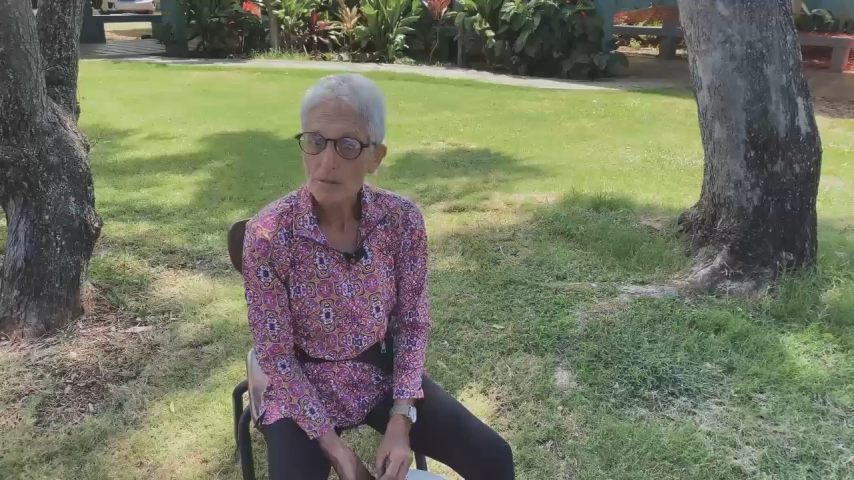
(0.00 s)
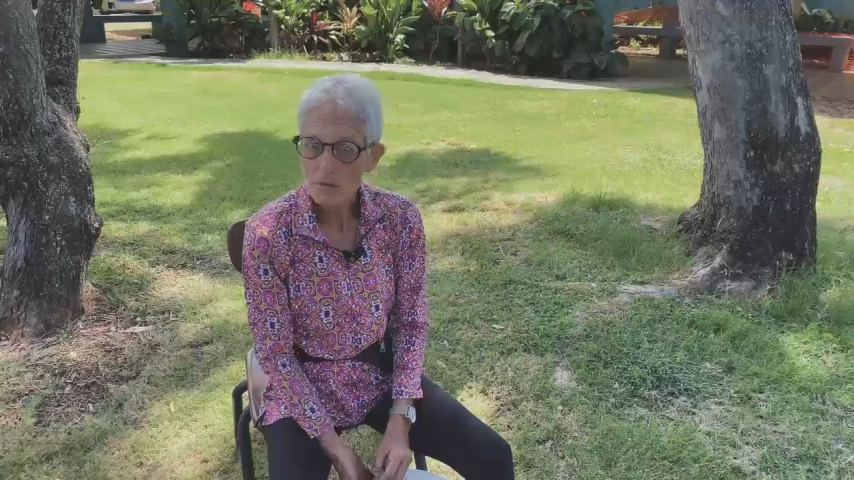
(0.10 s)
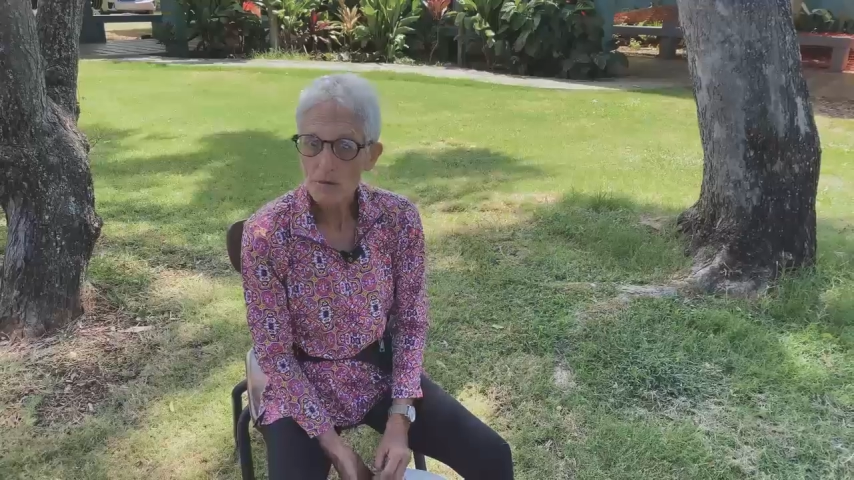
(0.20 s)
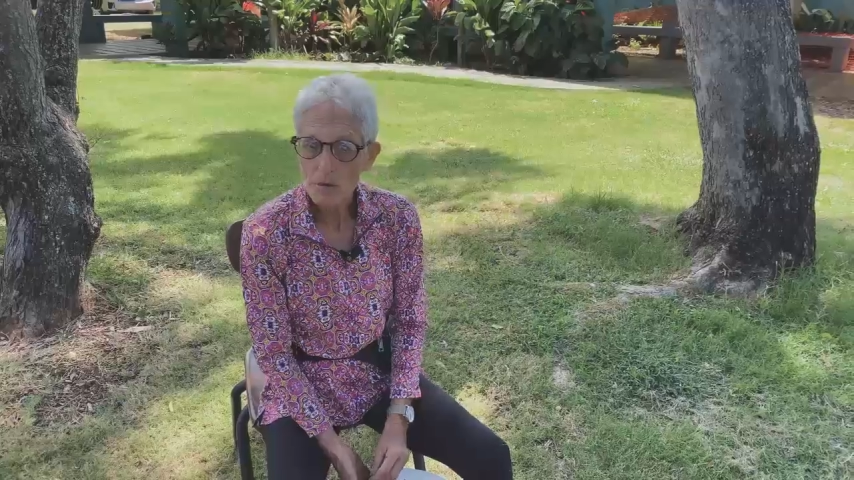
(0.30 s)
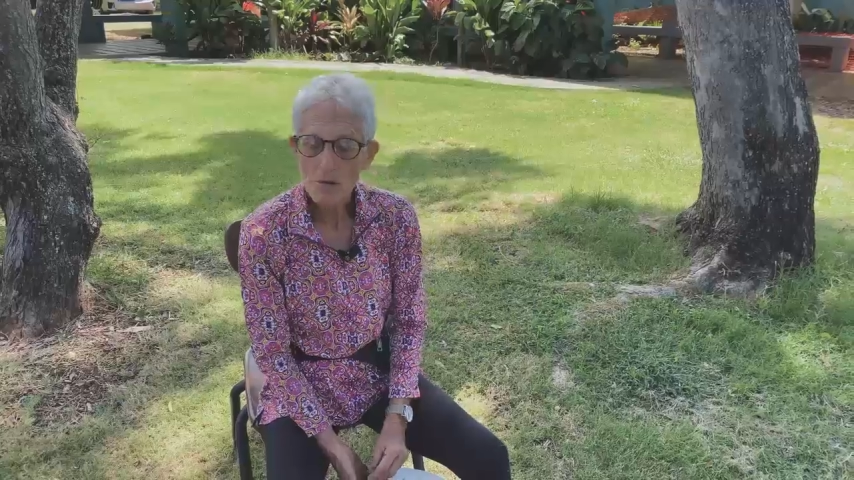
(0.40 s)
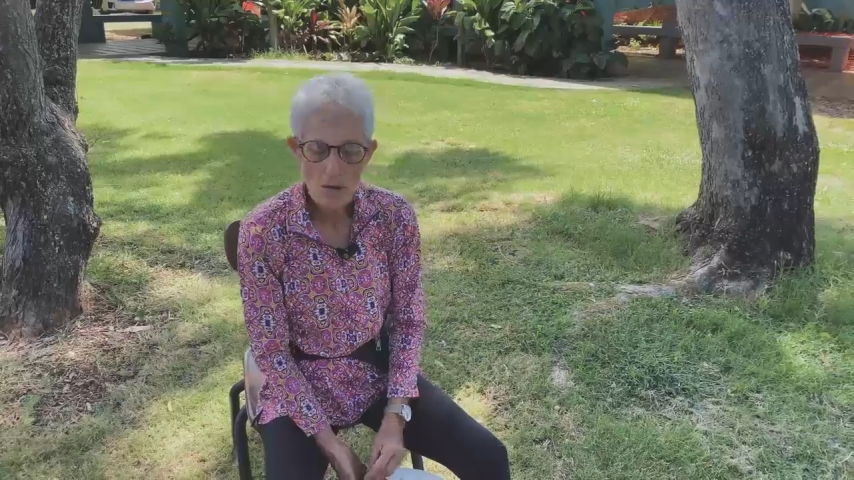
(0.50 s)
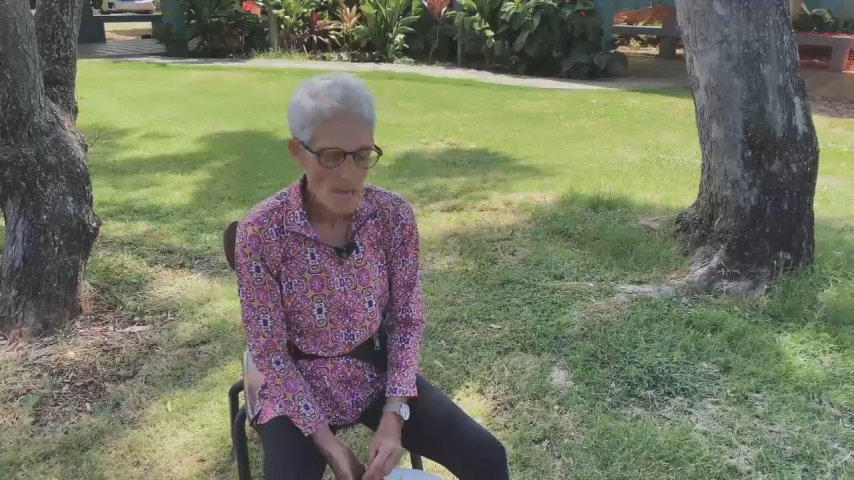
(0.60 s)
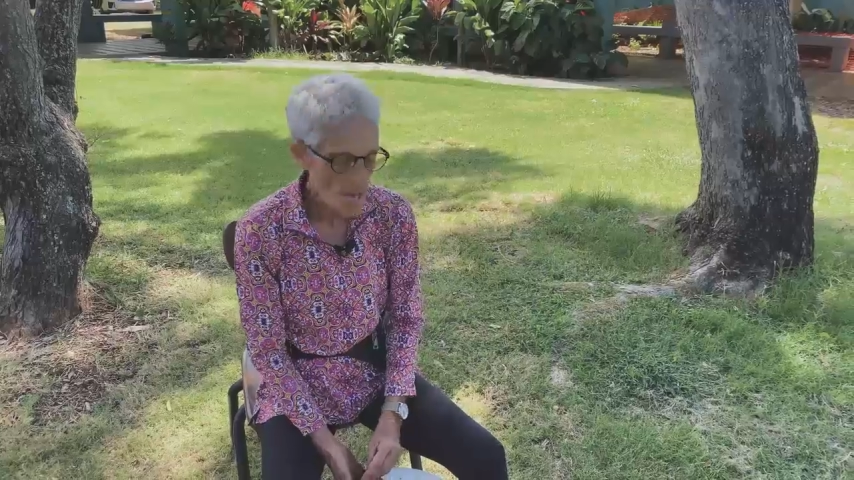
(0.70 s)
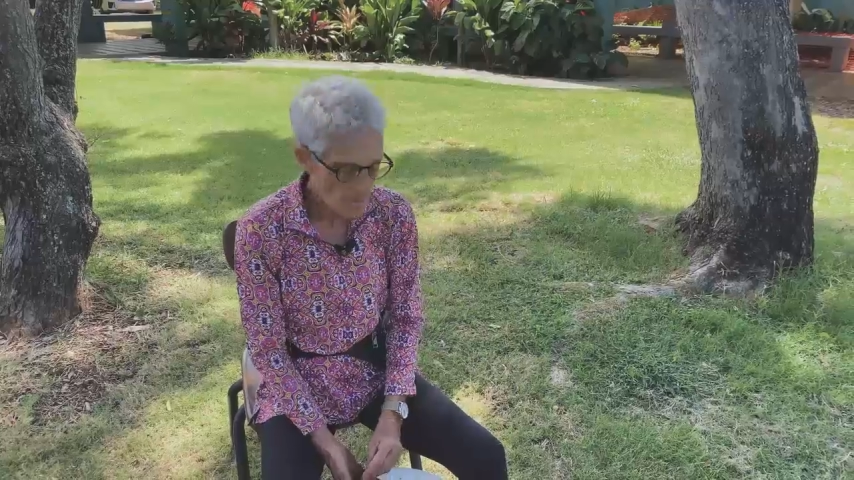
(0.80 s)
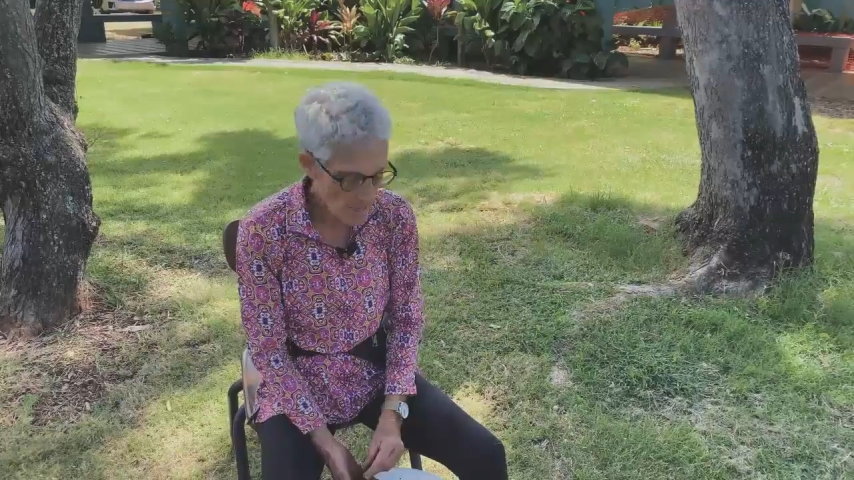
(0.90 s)
true.
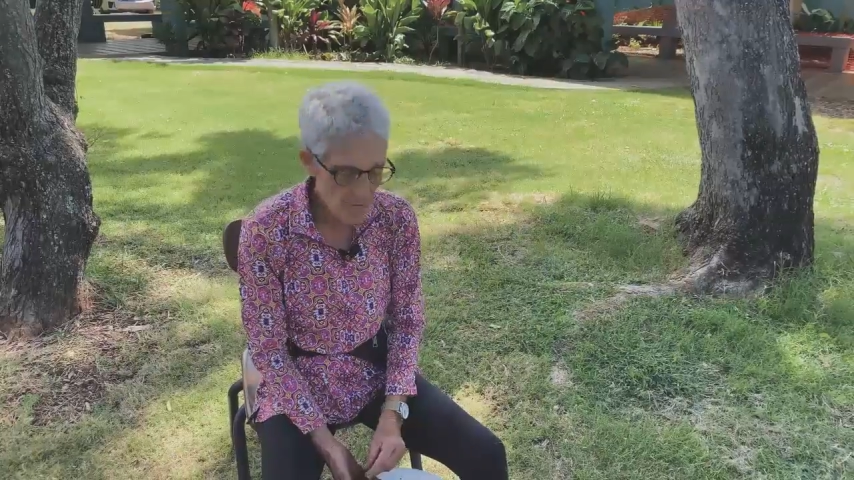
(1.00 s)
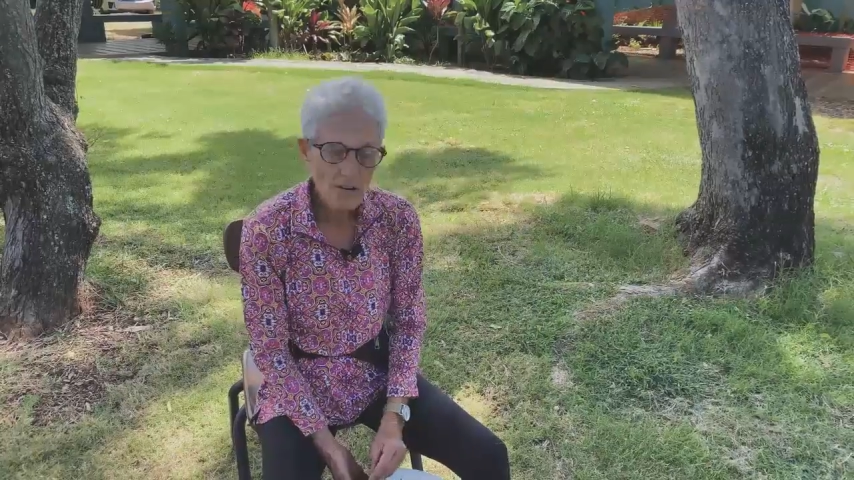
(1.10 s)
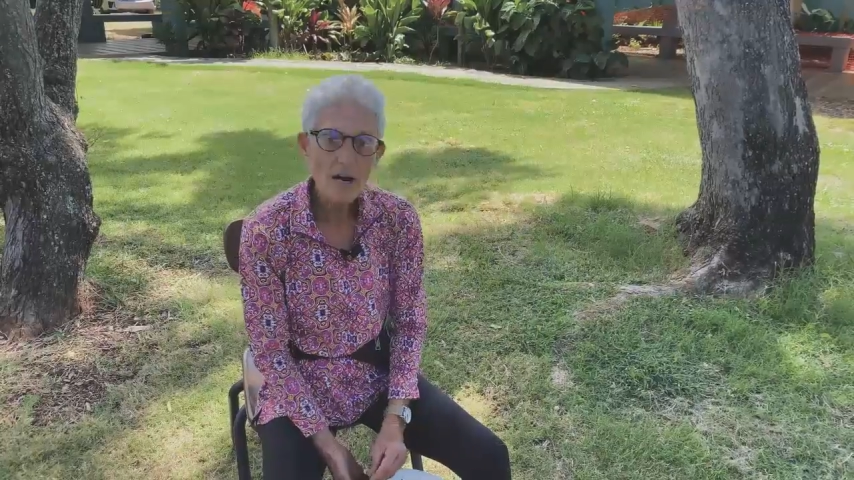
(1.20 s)
But even